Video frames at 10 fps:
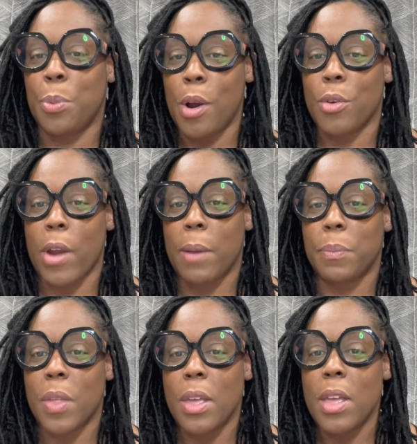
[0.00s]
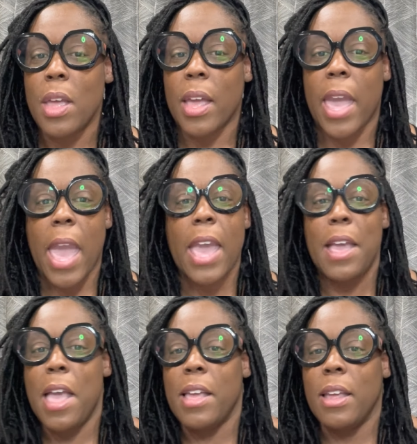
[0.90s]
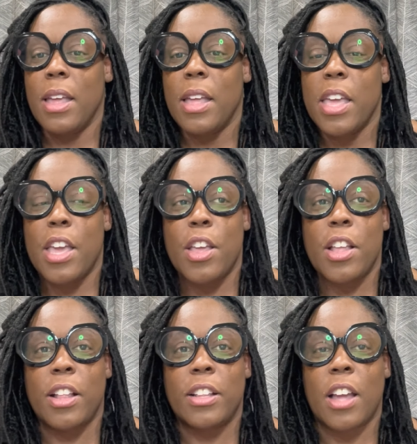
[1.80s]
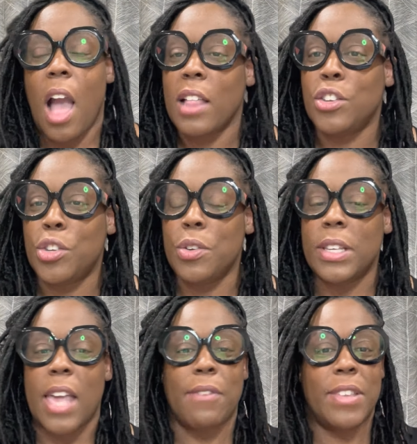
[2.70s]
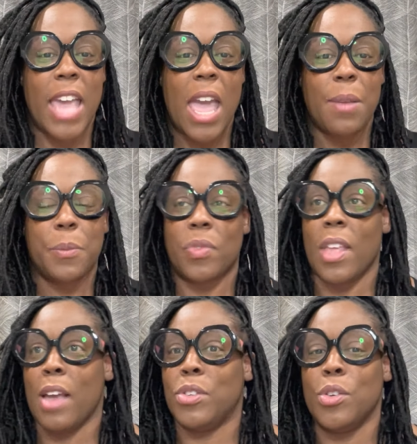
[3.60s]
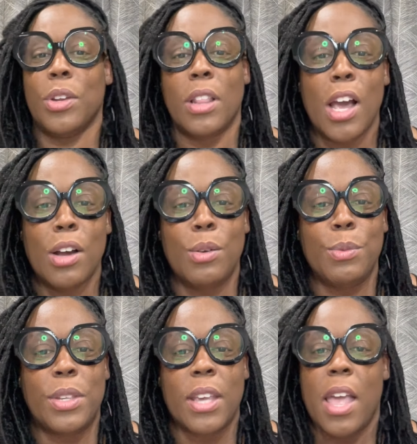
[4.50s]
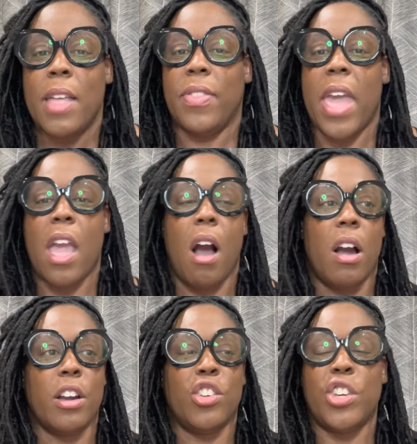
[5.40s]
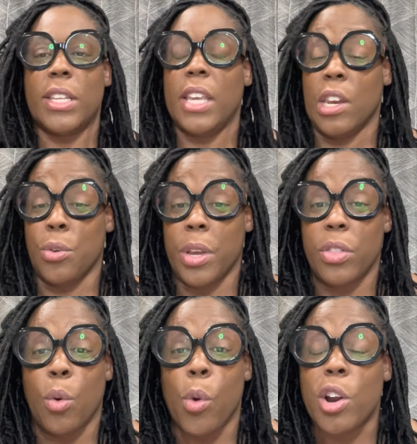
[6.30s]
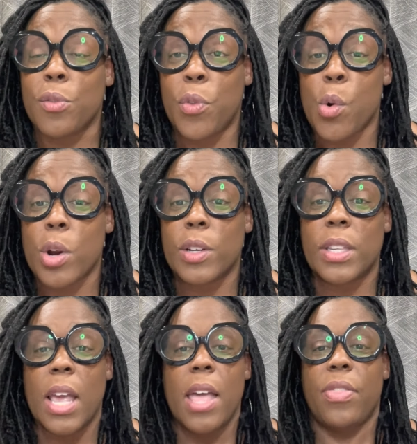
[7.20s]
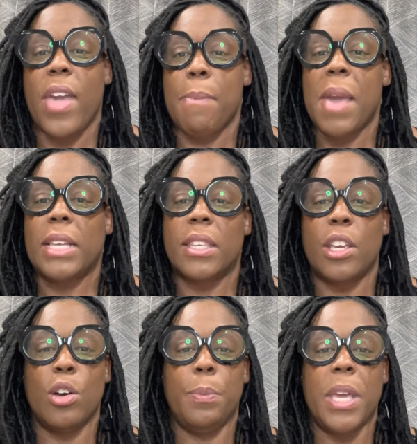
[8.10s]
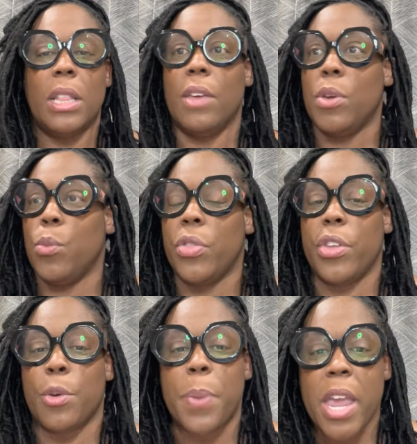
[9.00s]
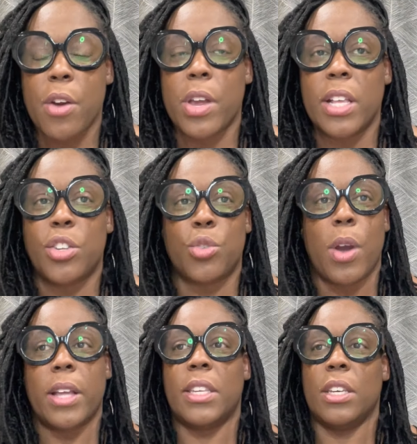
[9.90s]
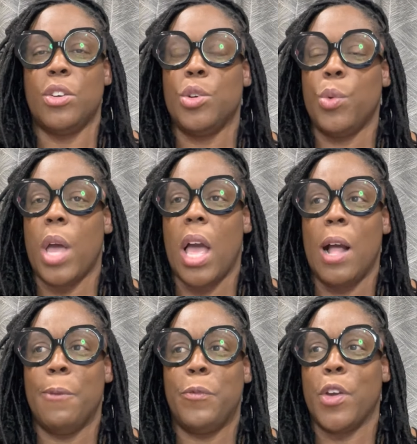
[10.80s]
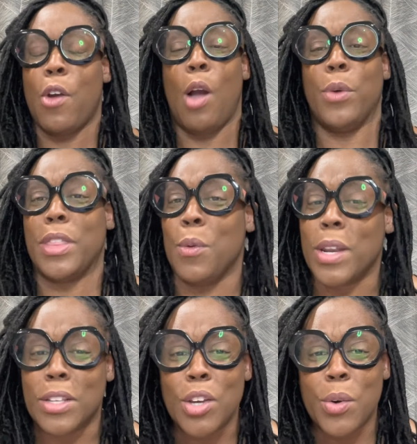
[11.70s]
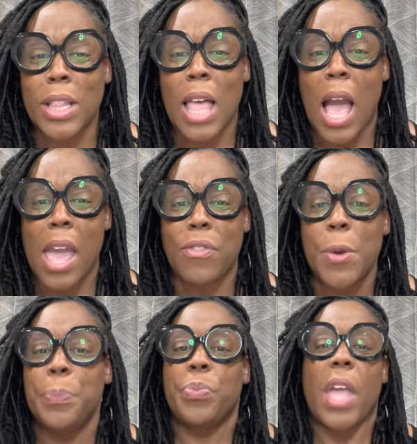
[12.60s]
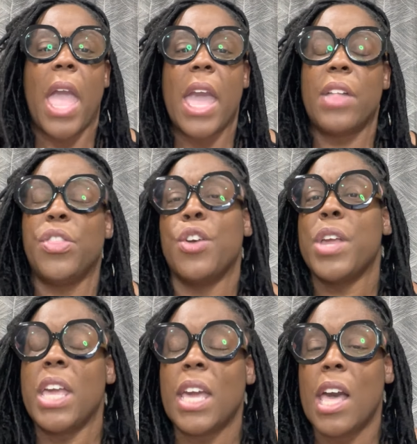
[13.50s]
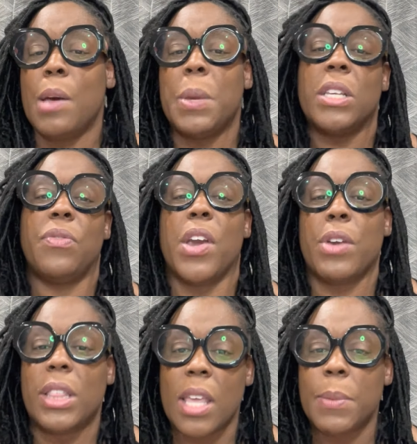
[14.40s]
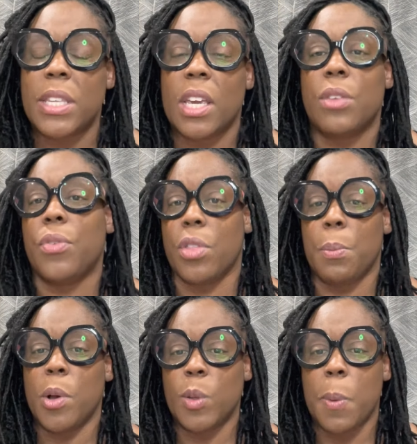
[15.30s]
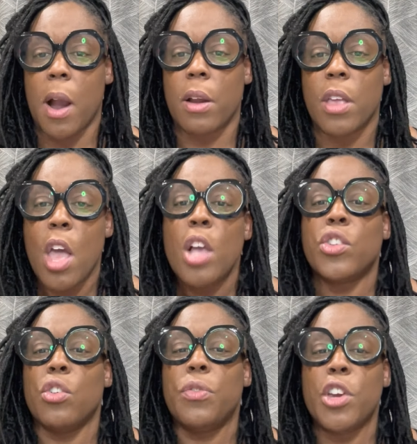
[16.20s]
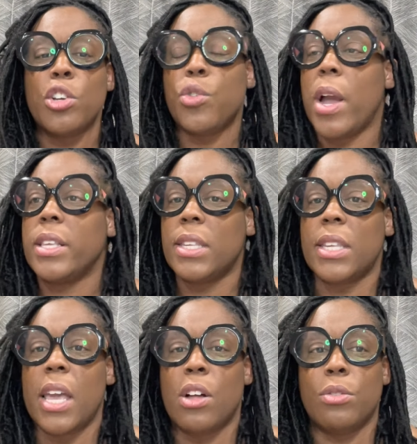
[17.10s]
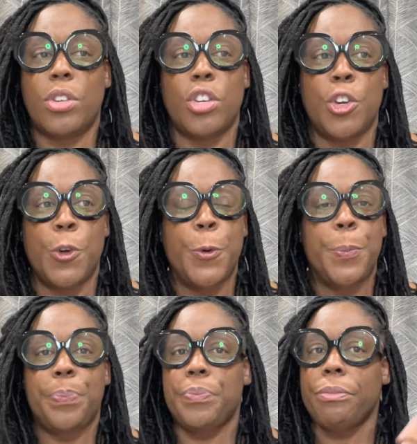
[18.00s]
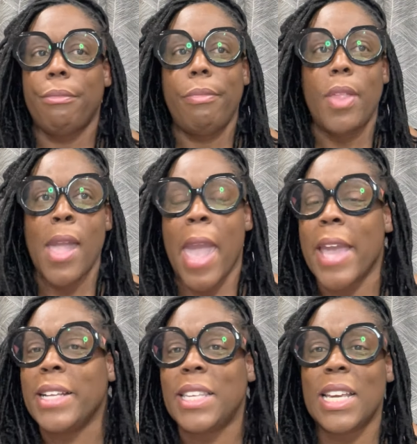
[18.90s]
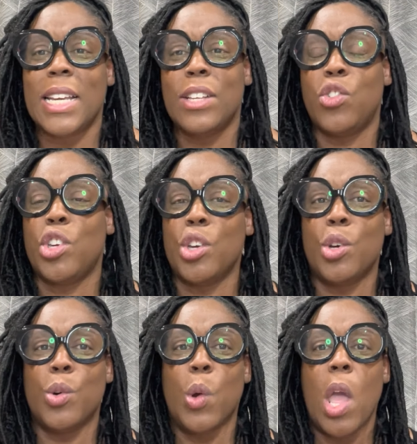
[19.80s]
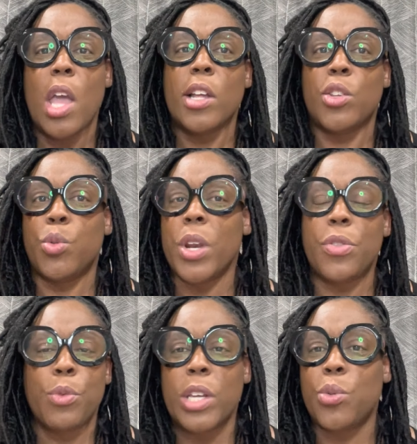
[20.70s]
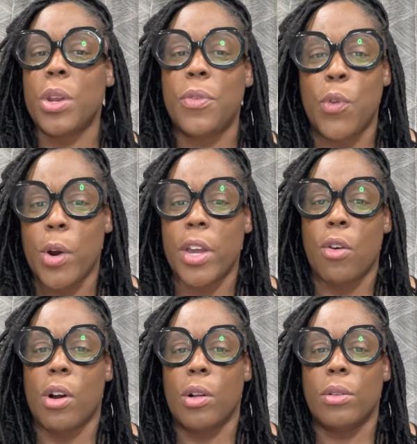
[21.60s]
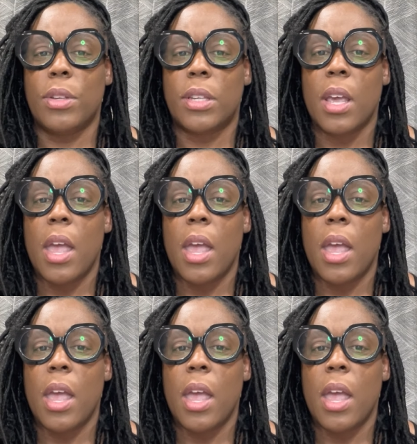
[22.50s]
program. Okay? College students have debt, they have student loans, they are just entering the workforce, they may still be living with their parents, trying to figure out what they want to do in life, and their income is very limited for the most part. So if you're trying to sell to 18 to 23, 24-year-olds,